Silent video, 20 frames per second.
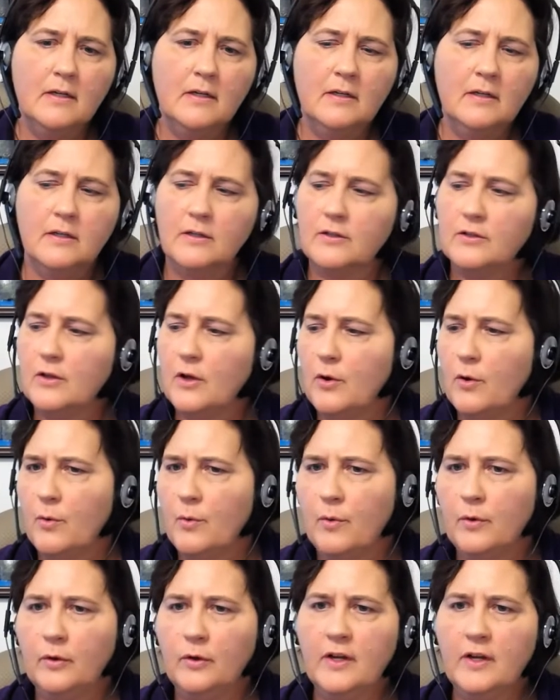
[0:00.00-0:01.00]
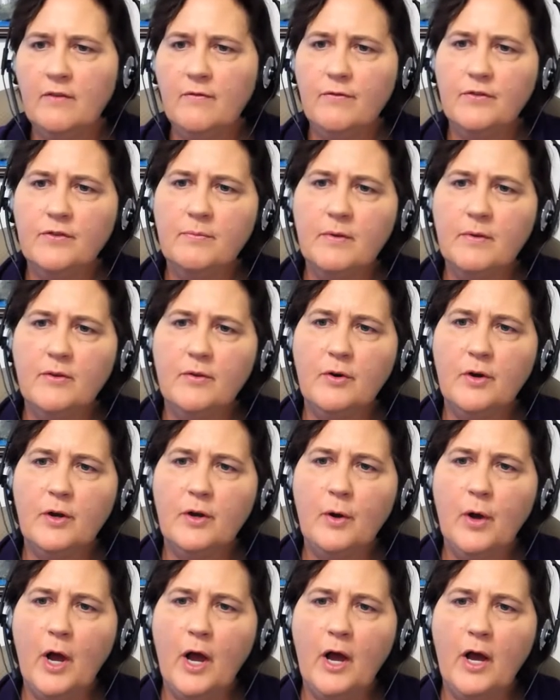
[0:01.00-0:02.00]
So looking for some other
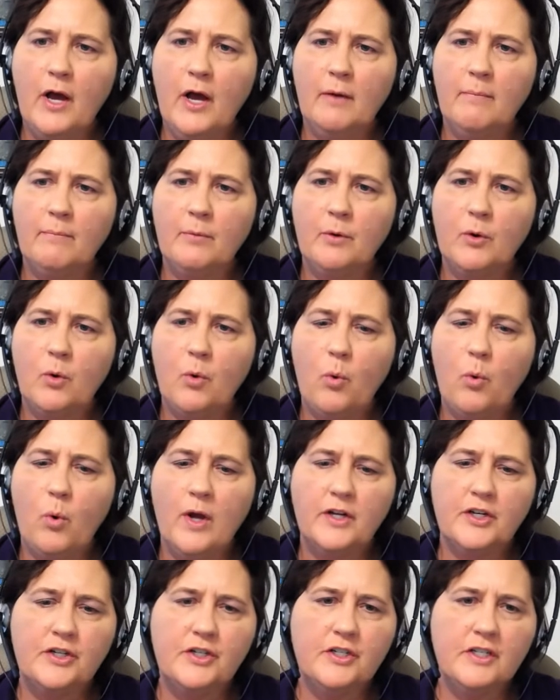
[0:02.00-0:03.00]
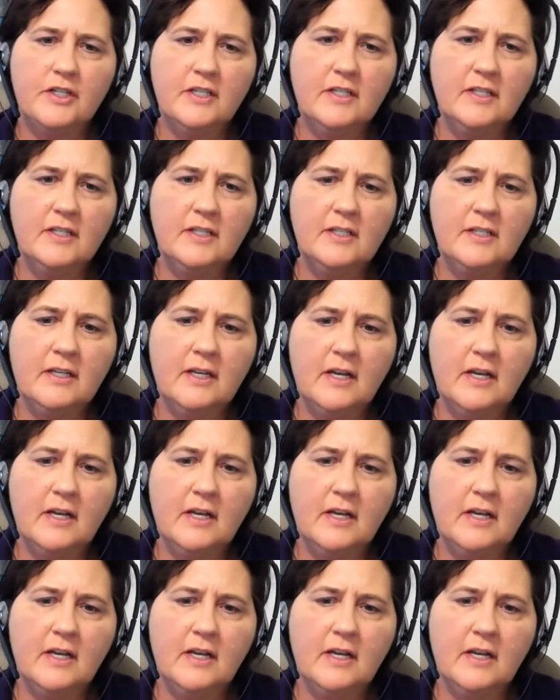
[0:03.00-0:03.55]
questions,